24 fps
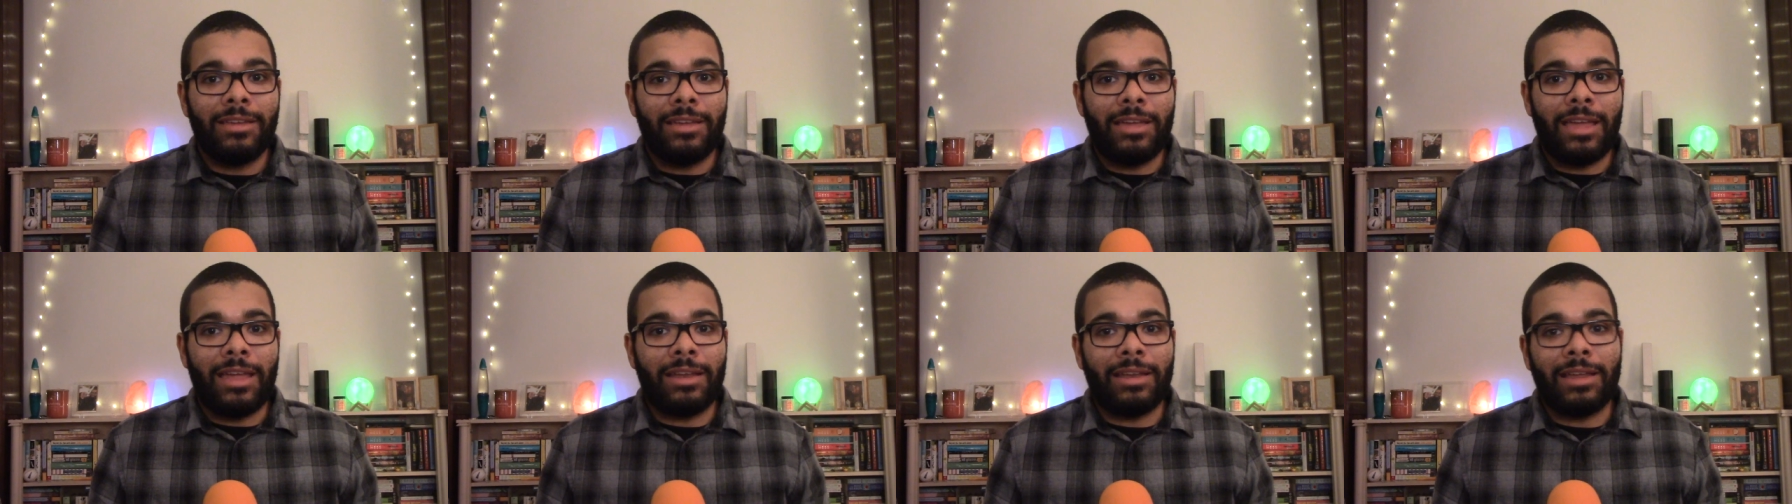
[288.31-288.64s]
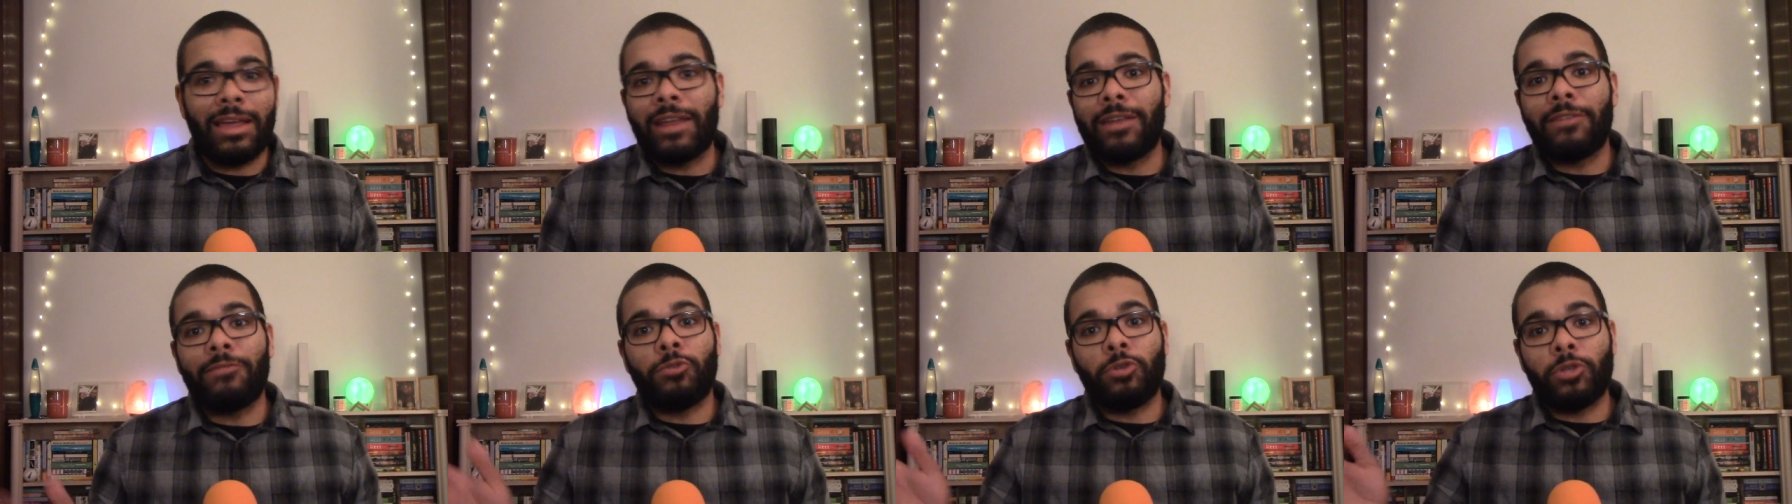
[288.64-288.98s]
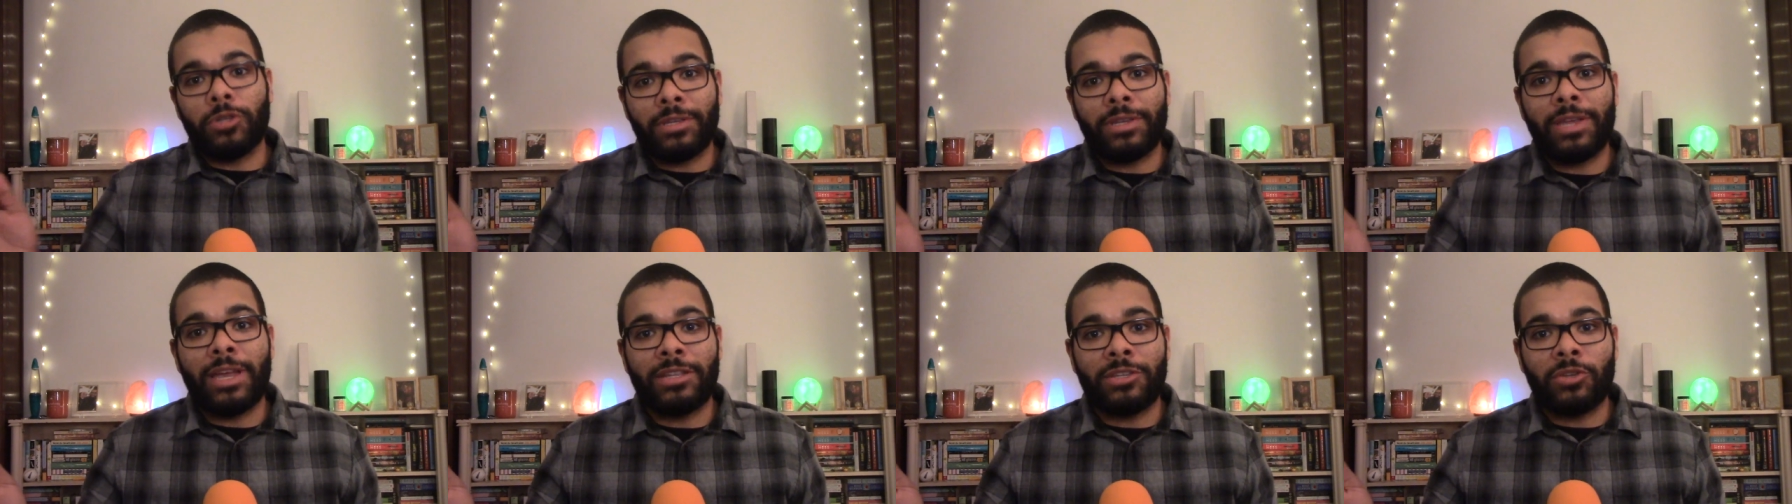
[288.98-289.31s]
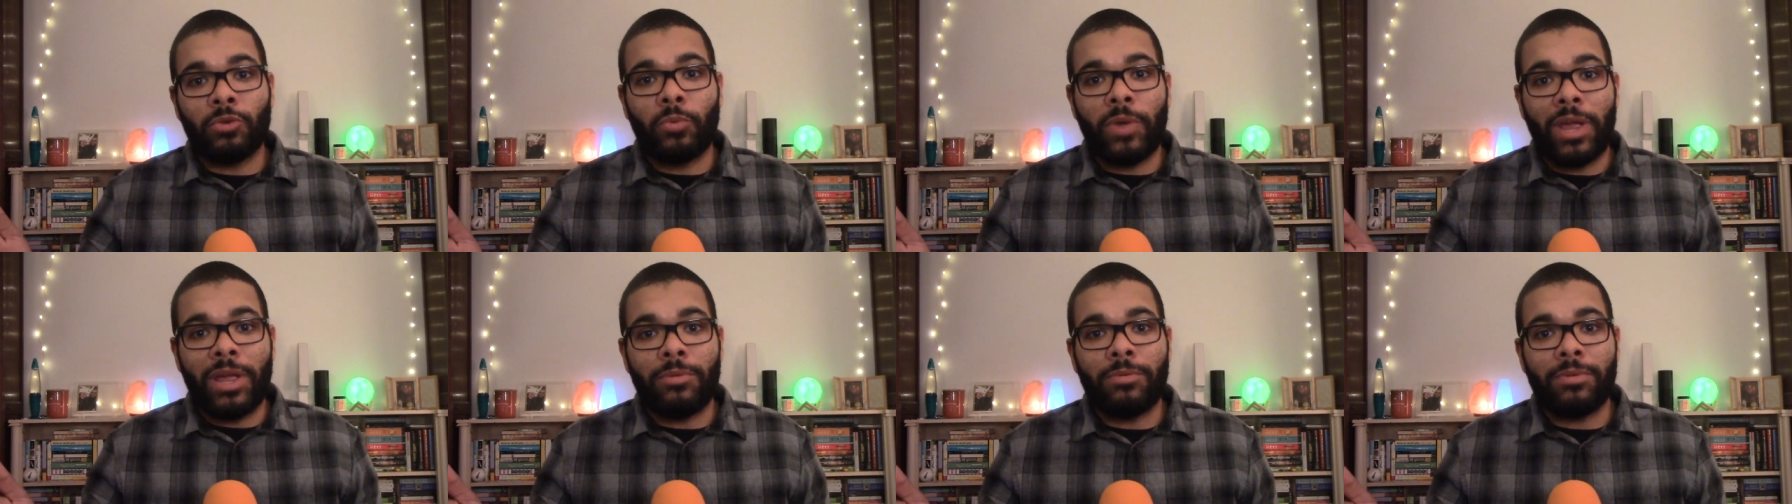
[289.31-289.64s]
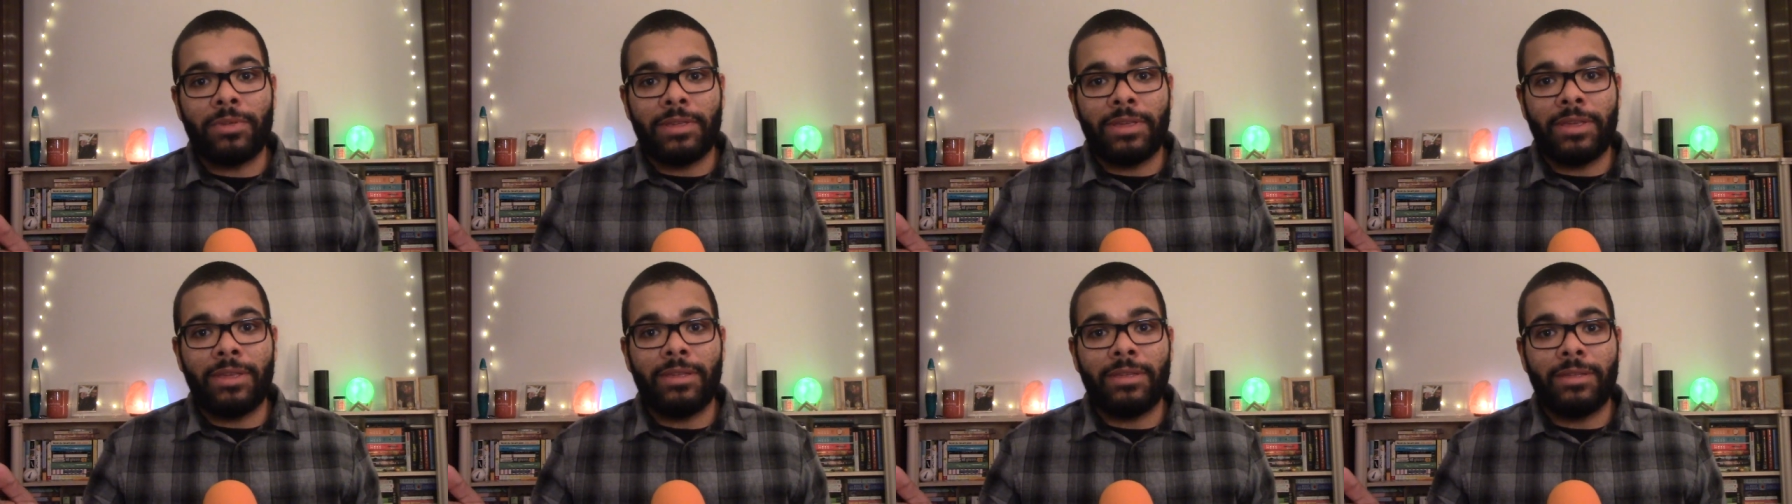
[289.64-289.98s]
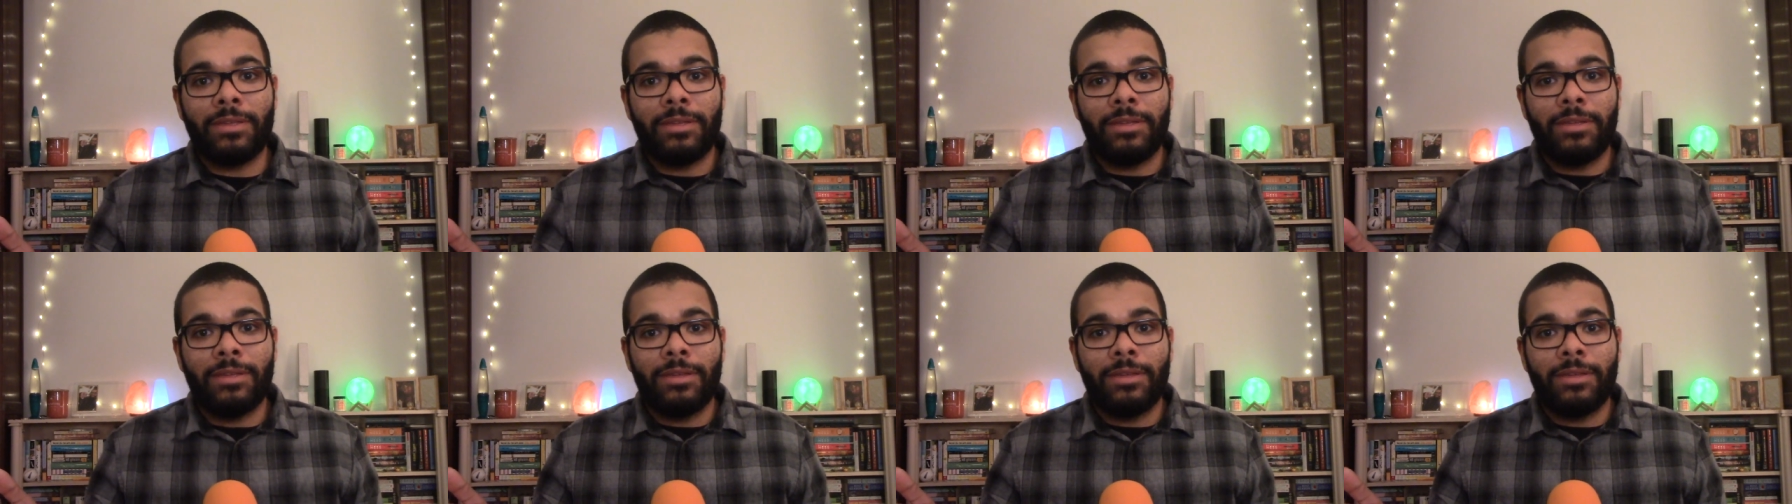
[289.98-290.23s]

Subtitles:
and kind of just gets away with it,